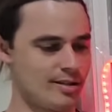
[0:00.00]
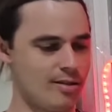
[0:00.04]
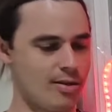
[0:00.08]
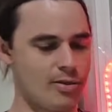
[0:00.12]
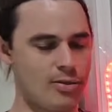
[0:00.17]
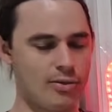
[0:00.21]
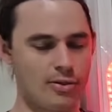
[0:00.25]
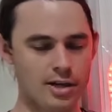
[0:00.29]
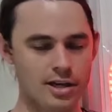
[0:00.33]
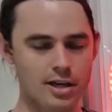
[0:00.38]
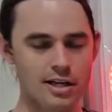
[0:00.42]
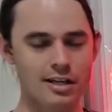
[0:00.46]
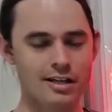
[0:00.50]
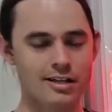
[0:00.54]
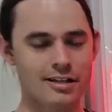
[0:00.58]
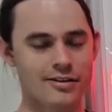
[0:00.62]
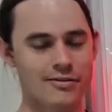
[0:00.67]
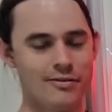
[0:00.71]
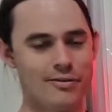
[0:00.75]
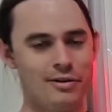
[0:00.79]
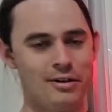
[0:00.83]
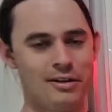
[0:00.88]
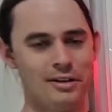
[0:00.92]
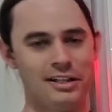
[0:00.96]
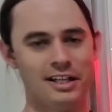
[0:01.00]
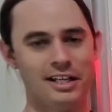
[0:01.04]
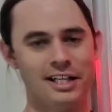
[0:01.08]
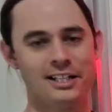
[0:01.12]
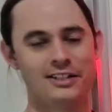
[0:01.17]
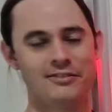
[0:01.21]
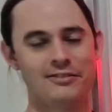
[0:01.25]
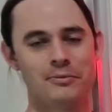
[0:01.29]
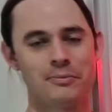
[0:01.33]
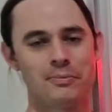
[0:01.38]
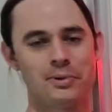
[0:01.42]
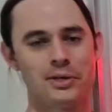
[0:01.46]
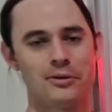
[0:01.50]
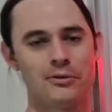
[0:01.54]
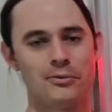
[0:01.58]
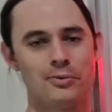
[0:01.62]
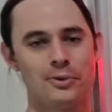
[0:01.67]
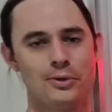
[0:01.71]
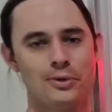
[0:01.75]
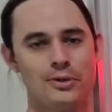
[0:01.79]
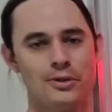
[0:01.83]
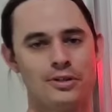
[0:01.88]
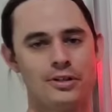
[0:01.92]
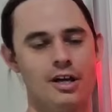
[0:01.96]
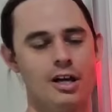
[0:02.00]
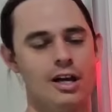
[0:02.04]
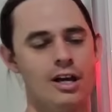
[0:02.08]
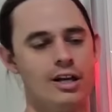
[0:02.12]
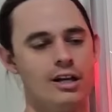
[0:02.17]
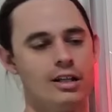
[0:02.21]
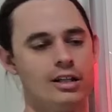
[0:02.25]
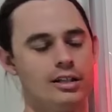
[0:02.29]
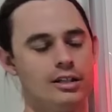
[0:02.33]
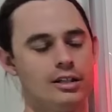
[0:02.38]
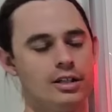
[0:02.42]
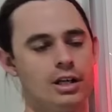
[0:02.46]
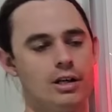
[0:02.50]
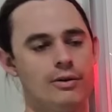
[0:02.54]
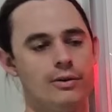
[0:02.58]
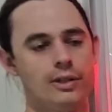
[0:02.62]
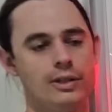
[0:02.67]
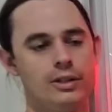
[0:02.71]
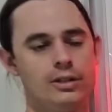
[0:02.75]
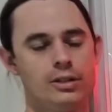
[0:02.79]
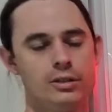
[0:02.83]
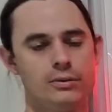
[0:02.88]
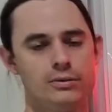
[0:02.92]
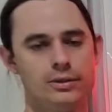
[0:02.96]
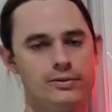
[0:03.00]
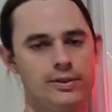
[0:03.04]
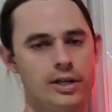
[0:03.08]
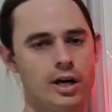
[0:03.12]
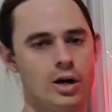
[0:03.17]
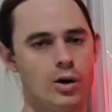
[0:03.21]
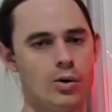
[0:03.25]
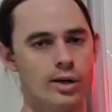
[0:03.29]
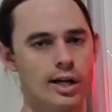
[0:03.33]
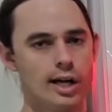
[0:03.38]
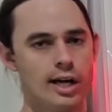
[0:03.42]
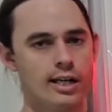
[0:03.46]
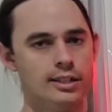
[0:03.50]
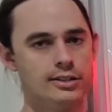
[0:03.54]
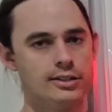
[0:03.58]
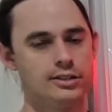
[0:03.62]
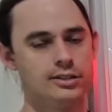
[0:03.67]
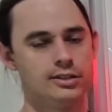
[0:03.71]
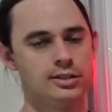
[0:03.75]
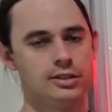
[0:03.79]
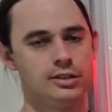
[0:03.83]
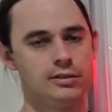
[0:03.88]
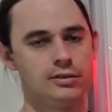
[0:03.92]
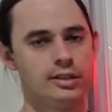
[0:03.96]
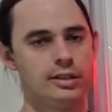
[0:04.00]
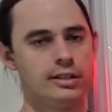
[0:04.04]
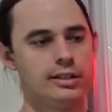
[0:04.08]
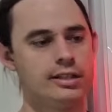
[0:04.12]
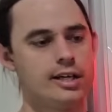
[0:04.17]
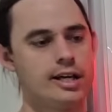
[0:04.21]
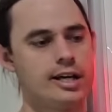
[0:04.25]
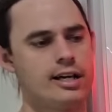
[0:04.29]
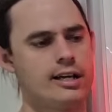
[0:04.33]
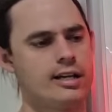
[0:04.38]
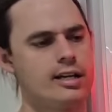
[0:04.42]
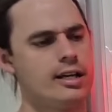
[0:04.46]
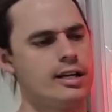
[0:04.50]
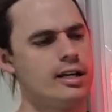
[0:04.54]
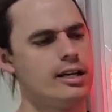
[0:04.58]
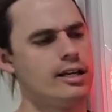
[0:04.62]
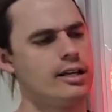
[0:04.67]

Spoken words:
thing, for lack of a better word, going on with Alt Arts still, in that,